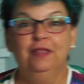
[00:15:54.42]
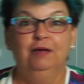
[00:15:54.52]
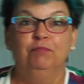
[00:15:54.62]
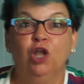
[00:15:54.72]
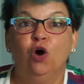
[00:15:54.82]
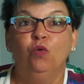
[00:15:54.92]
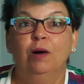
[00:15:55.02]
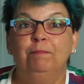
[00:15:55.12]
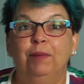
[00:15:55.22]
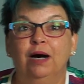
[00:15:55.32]
Blow
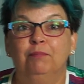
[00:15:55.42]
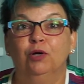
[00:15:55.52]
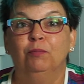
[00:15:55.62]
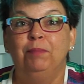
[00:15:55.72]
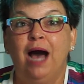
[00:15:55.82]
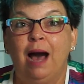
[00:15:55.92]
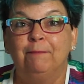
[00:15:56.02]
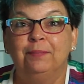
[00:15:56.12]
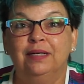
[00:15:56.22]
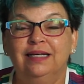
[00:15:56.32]
a bubble, pop.
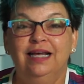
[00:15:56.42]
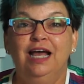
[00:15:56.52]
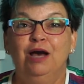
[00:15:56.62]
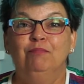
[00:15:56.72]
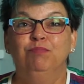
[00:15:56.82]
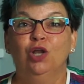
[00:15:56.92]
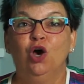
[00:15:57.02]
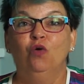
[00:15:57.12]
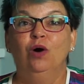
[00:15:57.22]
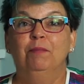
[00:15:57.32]

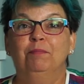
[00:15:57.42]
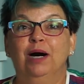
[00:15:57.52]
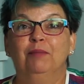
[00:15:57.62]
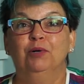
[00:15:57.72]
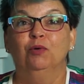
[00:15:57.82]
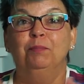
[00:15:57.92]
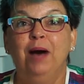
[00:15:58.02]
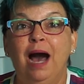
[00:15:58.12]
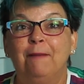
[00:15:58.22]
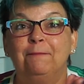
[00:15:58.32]
Blow a bubble,
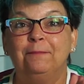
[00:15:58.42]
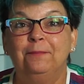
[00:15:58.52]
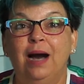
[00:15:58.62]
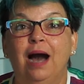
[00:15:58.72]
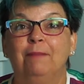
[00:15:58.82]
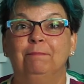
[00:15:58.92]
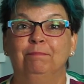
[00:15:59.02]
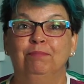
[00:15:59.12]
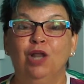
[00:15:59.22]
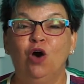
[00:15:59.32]
pop, pop.
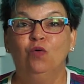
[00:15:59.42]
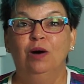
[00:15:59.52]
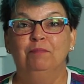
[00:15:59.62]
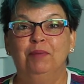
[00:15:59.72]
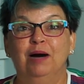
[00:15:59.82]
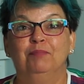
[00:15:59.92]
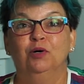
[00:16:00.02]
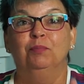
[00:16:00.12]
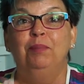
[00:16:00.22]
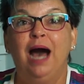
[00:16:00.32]
Blow a
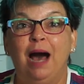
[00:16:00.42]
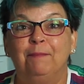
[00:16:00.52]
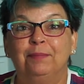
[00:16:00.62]
bubble, pop.